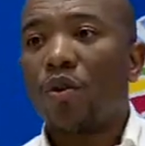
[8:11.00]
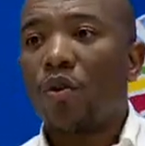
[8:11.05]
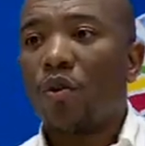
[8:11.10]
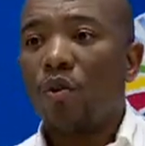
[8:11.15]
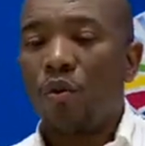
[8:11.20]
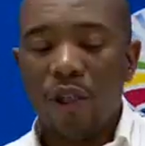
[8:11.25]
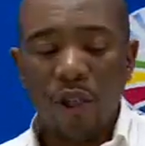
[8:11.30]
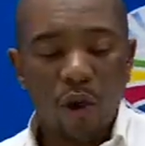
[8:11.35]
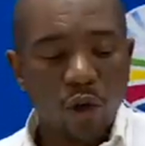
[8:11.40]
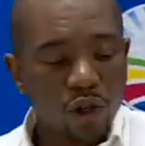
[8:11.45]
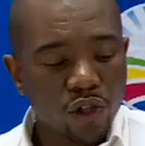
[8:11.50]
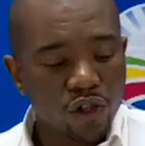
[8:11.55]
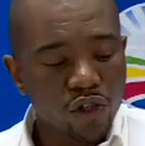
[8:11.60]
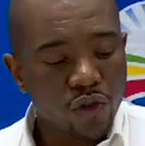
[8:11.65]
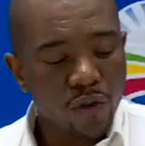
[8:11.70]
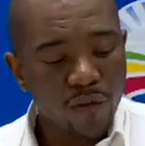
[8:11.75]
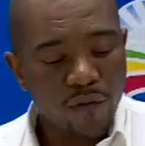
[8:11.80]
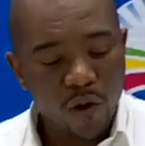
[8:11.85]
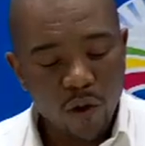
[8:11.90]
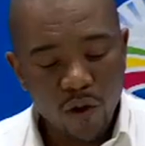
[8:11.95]
we
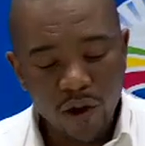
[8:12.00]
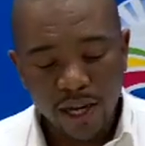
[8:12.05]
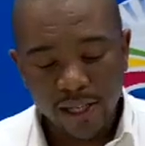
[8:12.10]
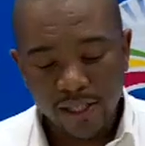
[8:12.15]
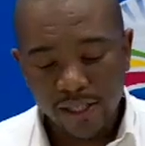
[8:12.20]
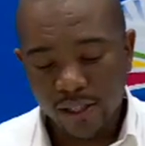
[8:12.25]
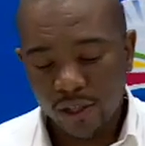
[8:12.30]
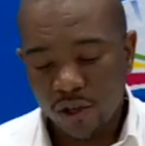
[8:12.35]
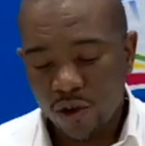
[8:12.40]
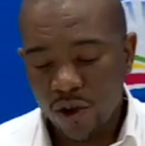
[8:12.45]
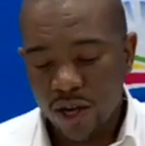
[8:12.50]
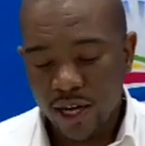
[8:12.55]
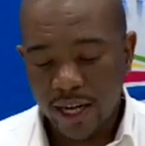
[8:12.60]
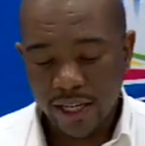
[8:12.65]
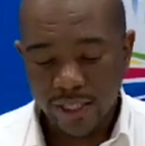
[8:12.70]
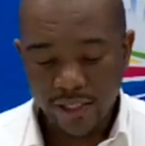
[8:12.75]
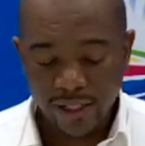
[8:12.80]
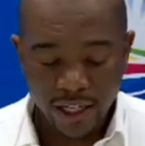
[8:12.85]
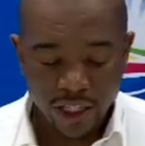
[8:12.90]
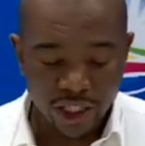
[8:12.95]
also focus as an
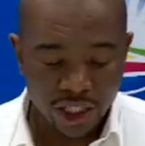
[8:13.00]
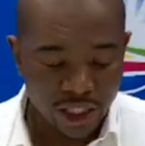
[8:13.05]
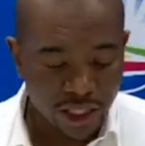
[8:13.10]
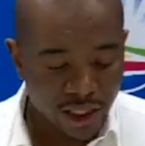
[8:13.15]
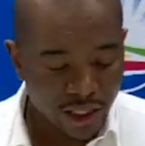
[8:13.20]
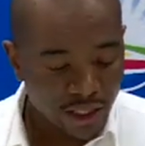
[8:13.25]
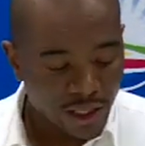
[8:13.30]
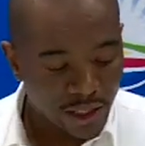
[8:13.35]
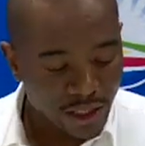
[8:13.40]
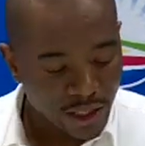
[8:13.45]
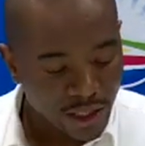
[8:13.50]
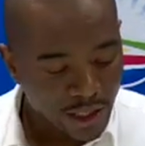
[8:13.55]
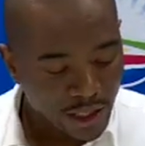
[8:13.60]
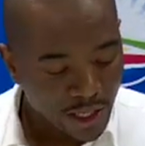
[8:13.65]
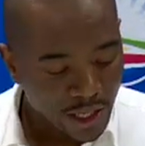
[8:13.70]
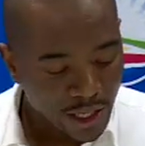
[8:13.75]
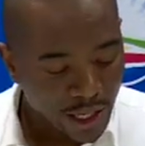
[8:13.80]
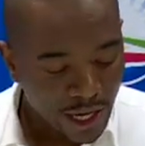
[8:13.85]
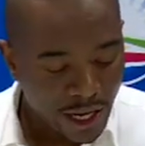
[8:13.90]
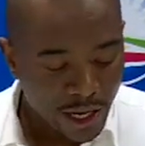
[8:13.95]
organization
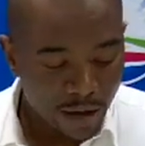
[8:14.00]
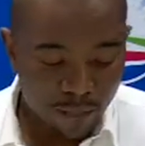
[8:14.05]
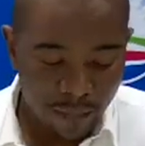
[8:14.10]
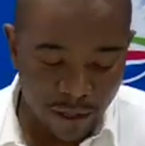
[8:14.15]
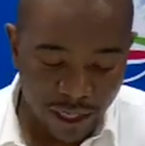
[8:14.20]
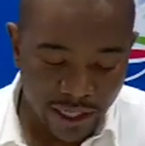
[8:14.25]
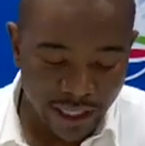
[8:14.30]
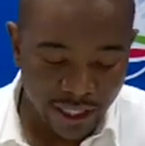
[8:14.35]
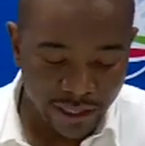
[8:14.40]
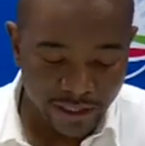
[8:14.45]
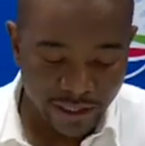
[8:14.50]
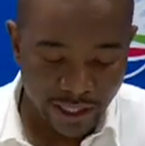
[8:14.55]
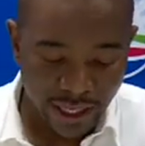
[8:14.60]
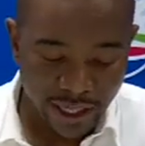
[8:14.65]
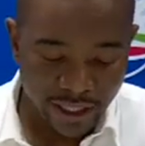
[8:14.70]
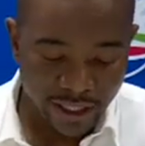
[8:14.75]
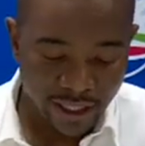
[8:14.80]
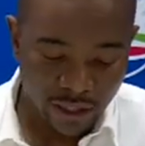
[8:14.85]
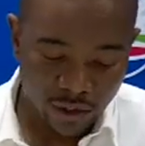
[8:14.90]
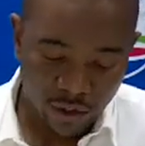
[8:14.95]
in building
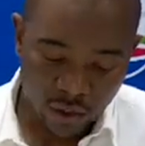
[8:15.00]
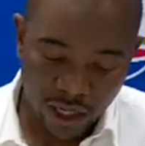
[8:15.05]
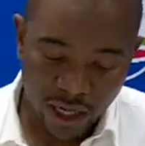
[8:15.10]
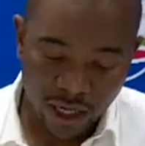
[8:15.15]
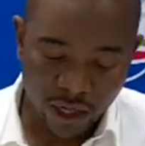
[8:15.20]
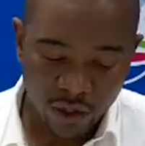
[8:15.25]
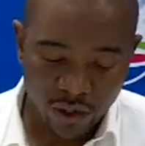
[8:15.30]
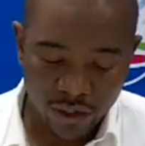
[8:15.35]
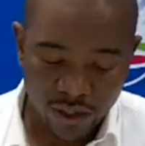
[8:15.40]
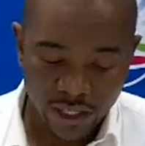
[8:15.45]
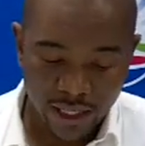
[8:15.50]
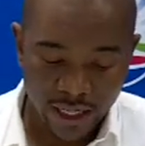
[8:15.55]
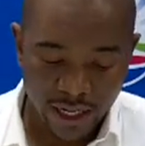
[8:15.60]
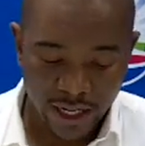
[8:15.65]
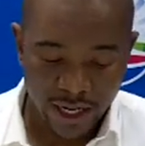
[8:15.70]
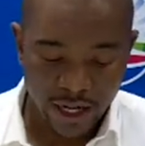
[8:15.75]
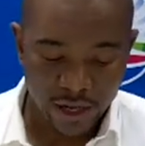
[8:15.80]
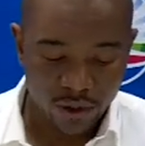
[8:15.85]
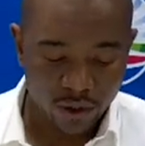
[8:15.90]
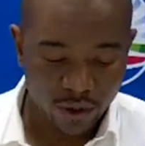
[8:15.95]
structures all across the
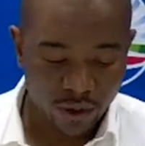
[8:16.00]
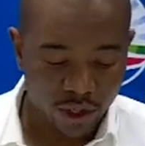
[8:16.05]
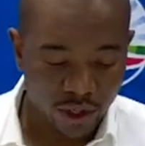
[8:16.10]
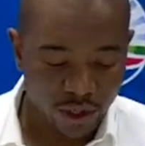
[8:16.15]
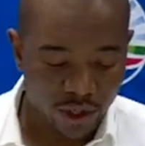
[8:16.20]
ground.